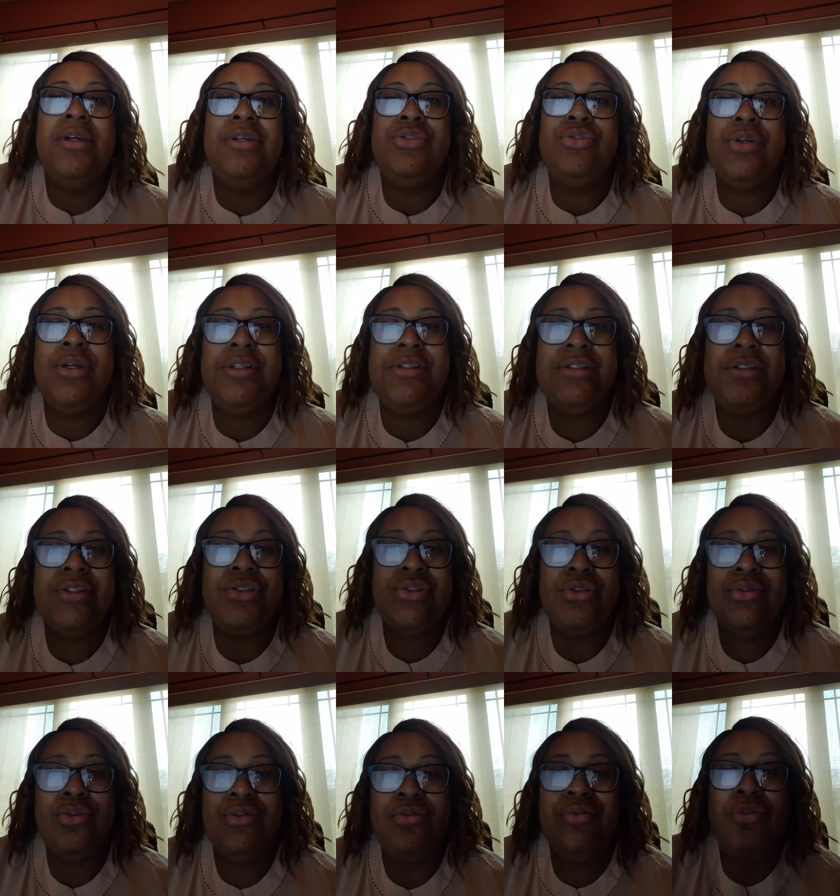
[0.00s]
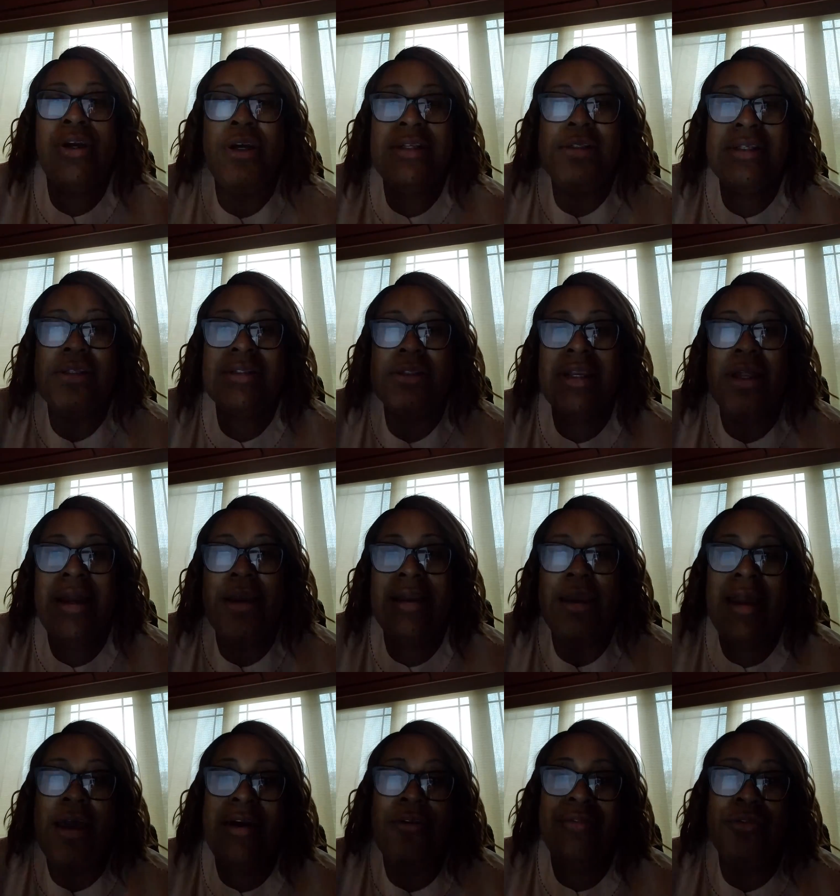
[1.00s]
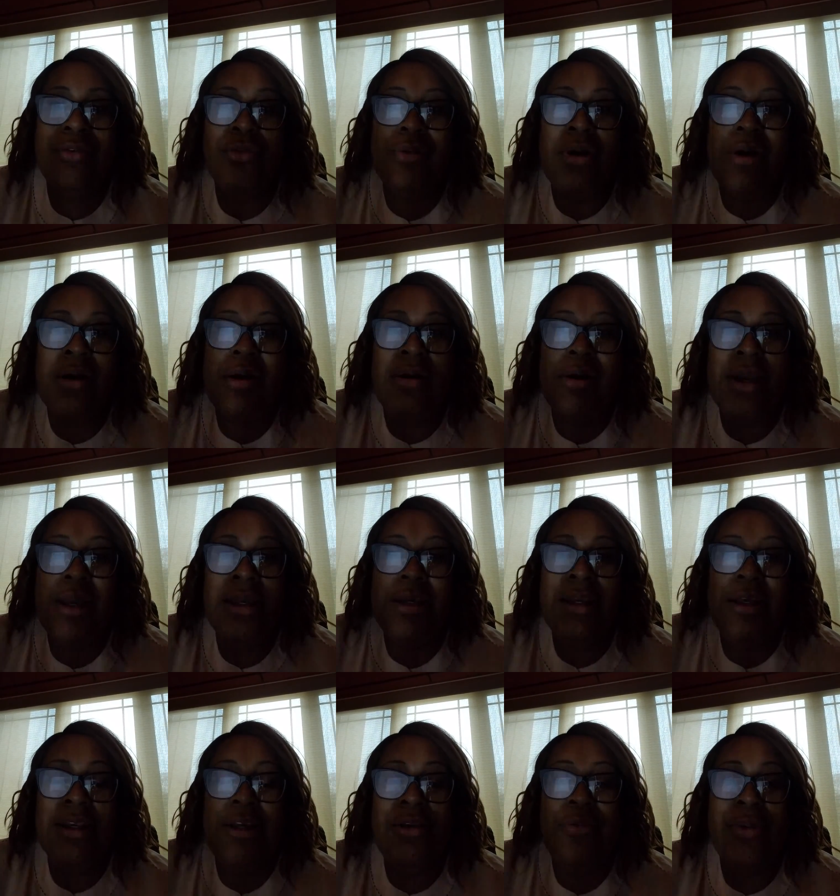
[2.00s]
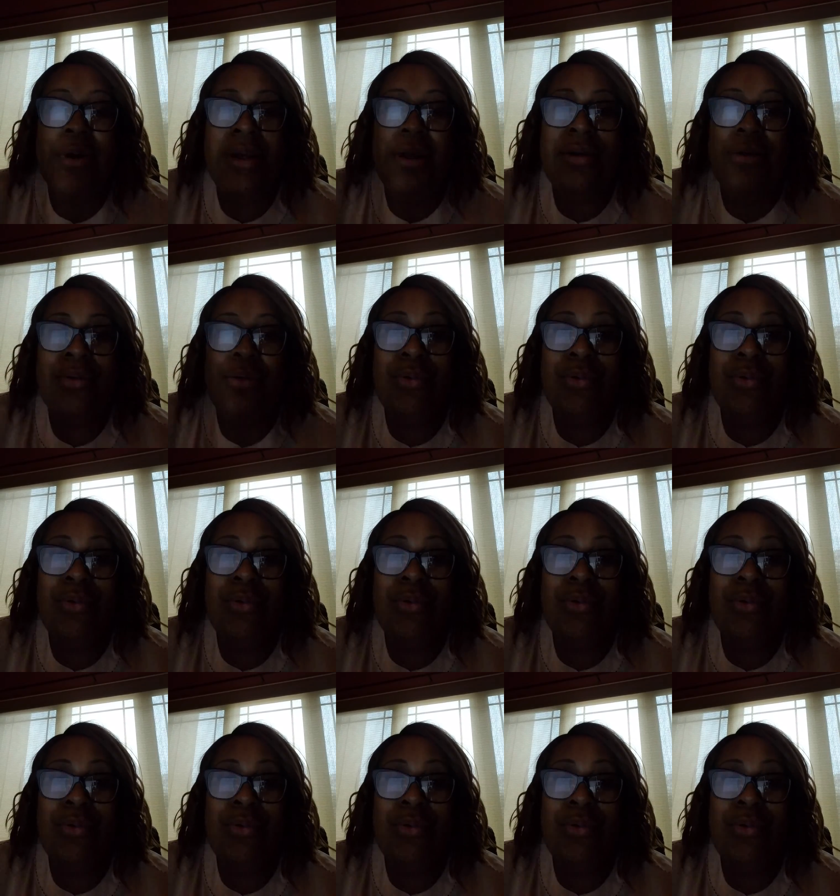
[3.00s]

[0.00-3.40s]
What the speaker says: transitional phrases like after all, at any rate,